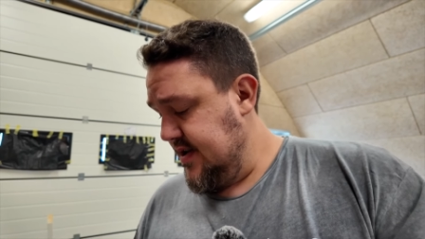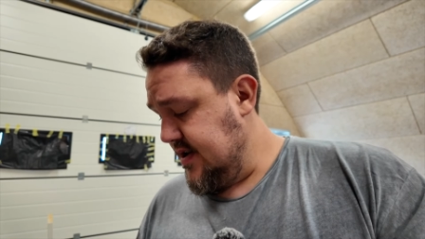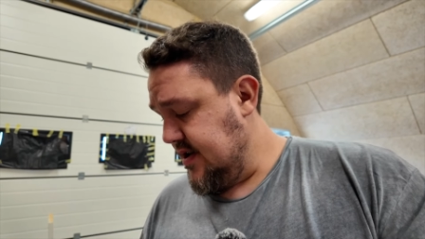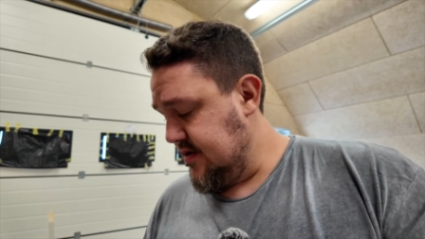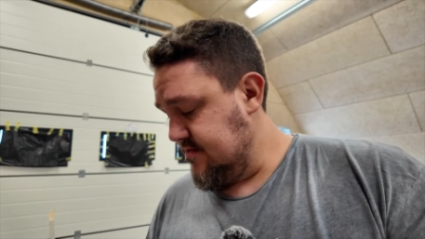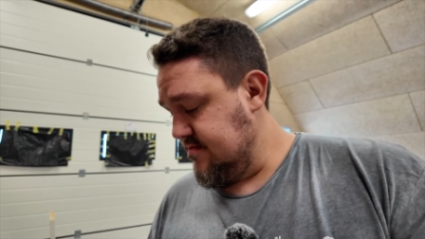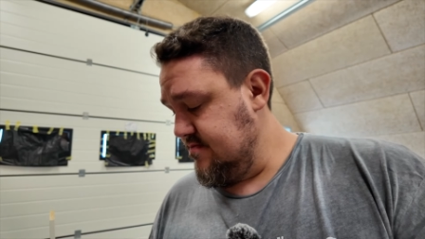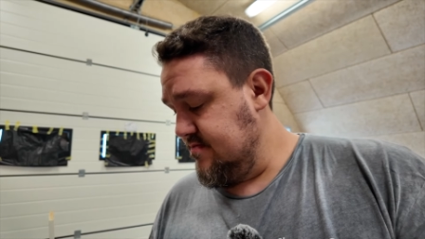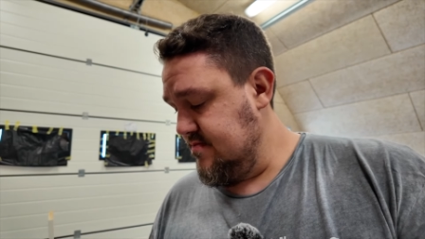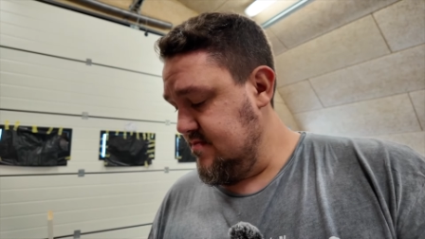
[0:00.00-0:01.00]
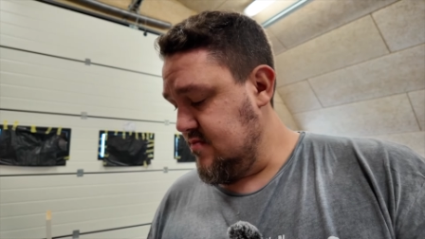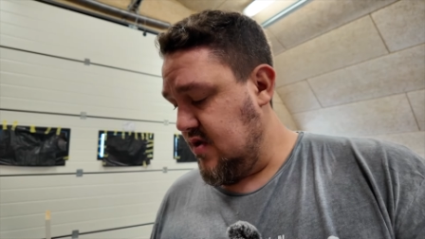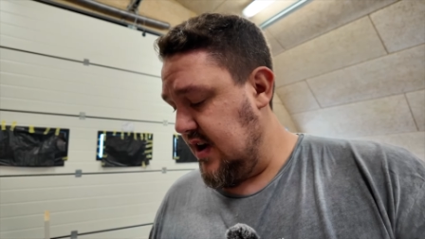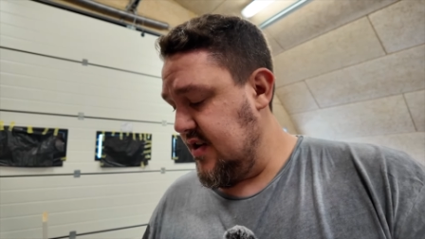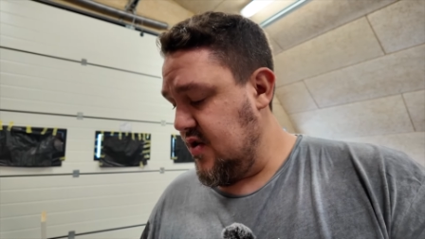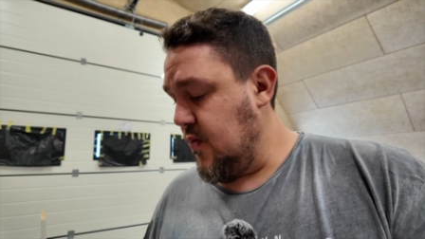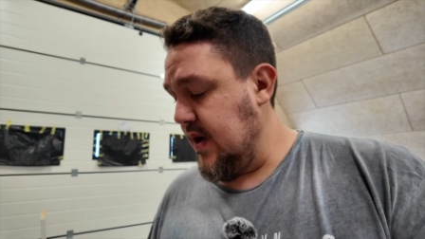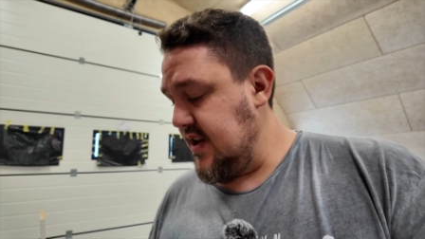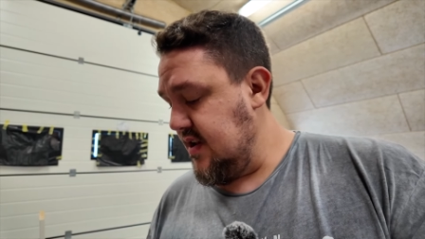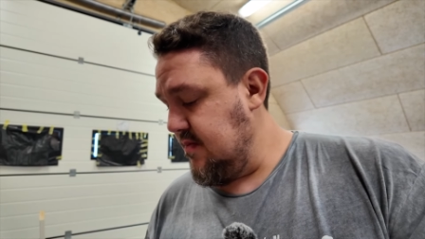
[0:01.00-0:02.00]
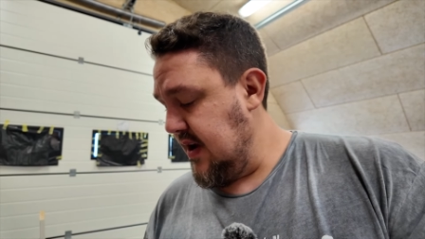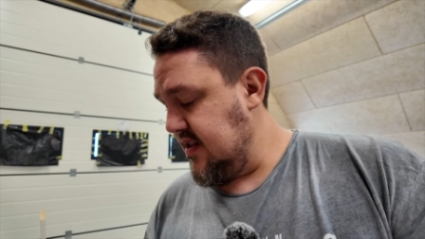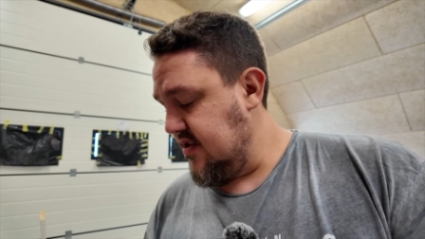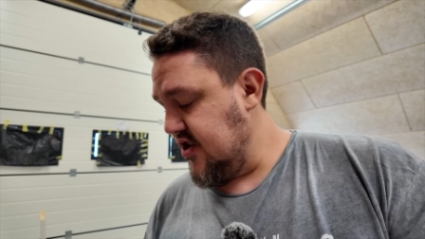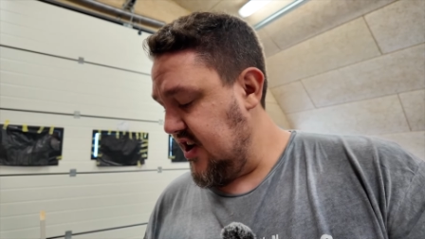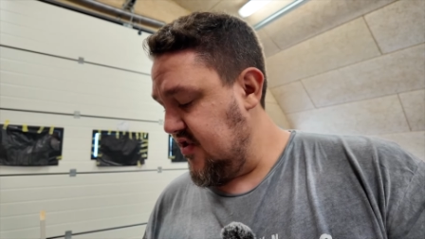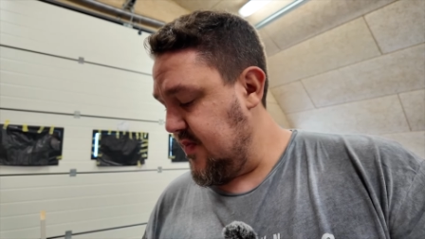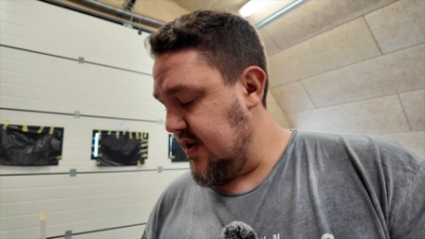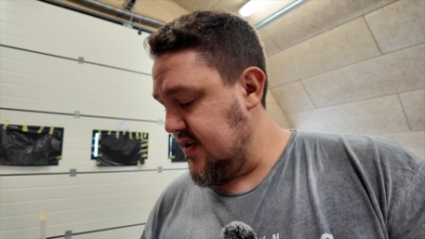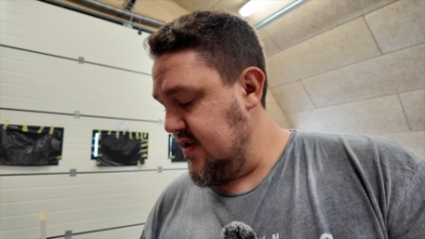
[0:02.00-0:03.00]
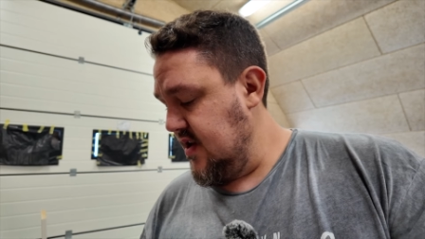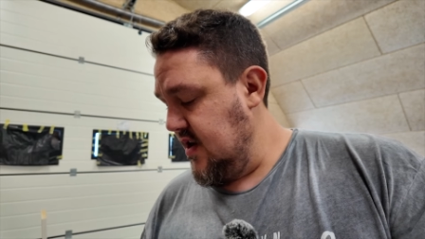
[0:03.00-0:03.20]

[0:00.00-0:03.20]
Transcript: um, well I don't know when he made the change but